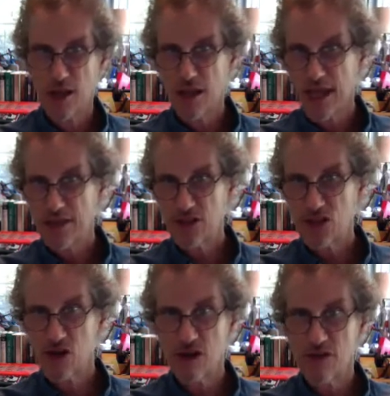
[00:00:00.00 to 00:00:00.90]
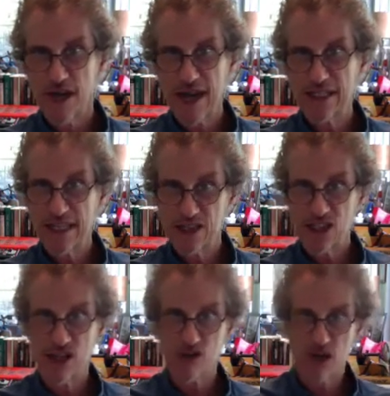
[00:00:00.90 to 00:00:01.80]
at the turn of the 19th
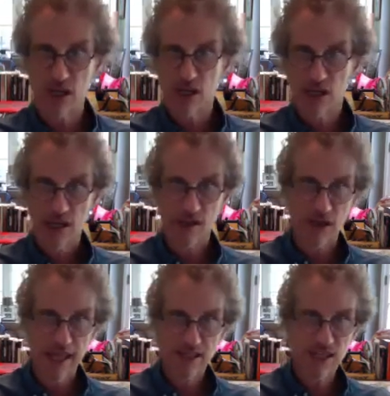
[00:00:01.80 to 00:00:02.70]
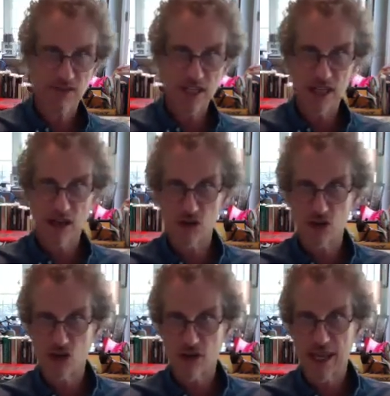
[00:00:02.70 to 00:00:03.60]
century, in the late
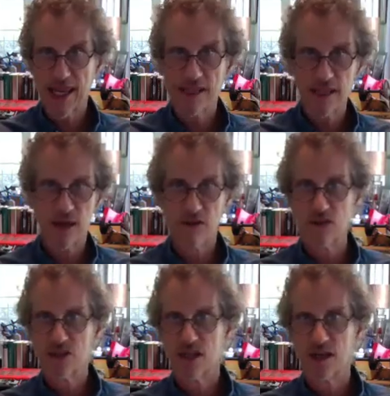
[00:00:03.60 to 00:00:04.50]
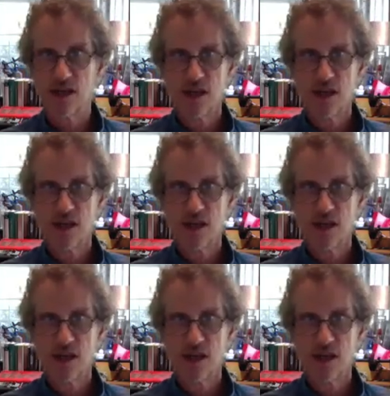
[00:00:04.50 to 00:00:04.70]
1700s, early 1800s, and